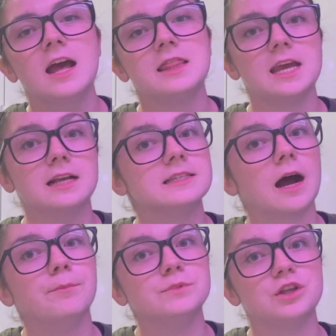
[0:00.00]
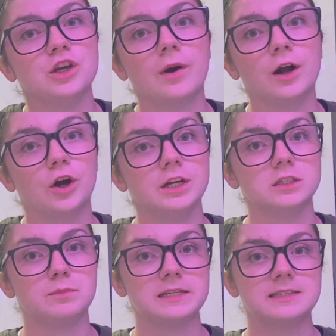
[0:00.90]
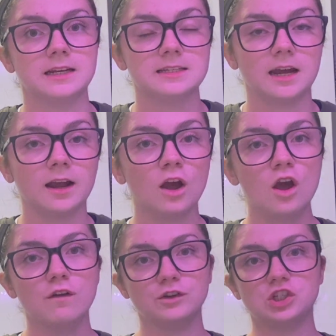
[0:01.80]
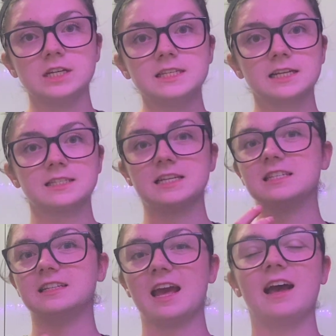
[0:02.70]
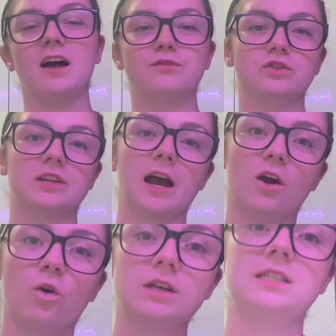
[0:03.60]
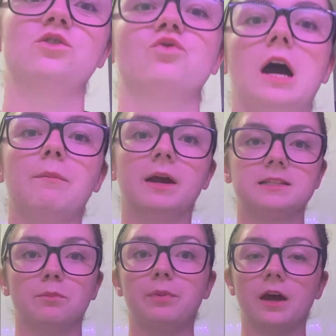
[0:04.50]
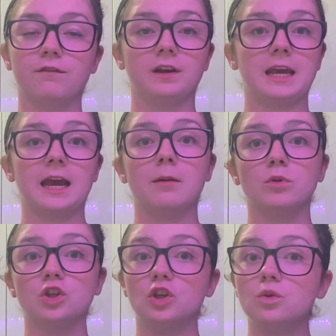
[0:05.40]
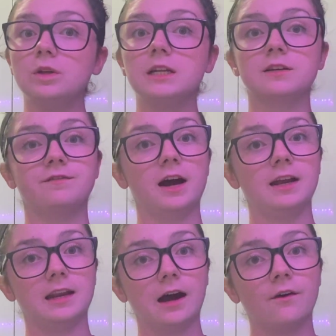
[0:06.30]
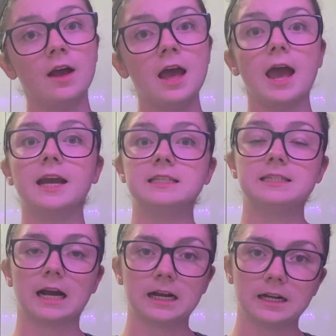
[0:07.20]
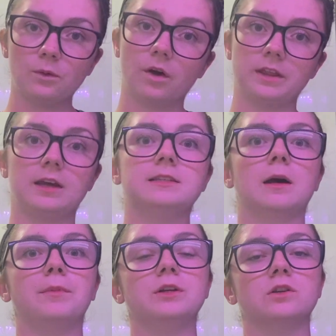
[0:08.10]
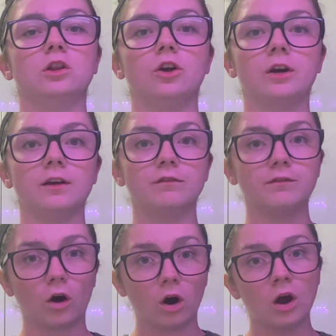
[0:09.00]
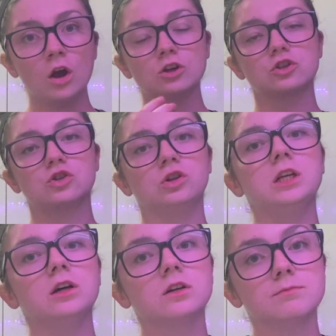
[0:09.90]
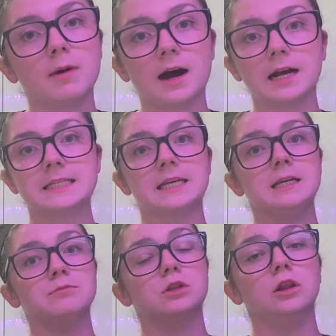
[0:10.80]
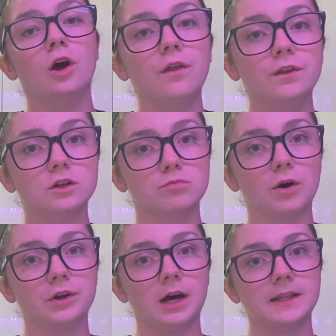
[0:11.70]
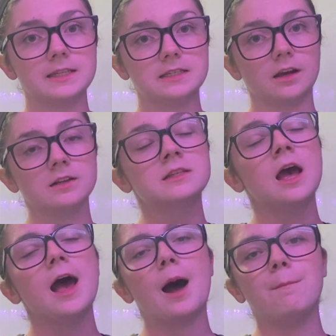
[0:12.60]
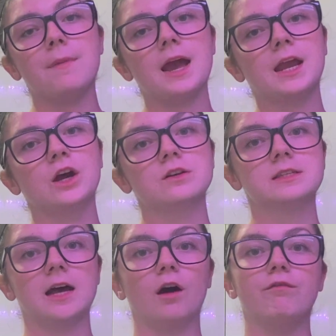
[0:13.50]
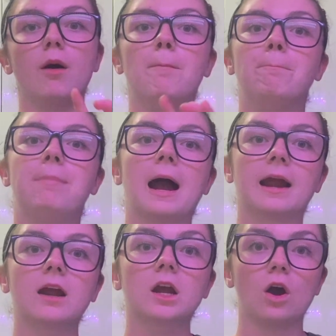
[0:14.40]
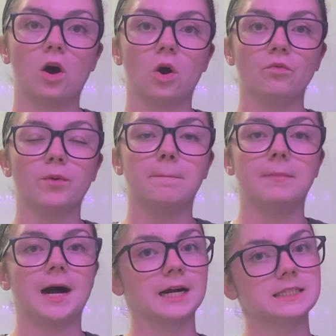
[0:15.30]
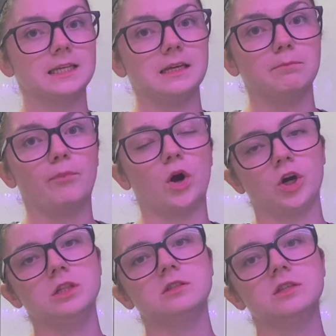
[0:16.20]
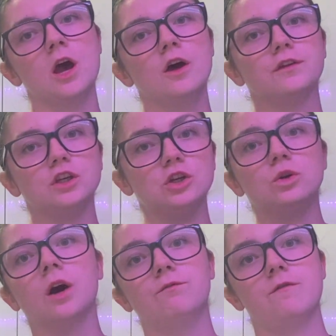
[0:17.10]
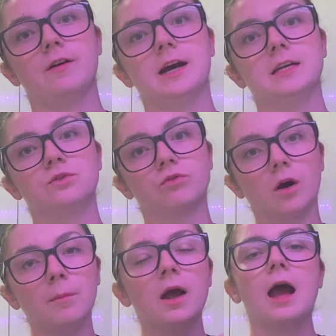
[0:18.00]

the exams that you are going to be sitting. For GCSEs and A-levels, I always describe it as a bit of a game. You need to find out exactly what the examiners are looking for, study those mark schemes, learn those model answers, and make yourself a bank of mark scheme points that you can revise from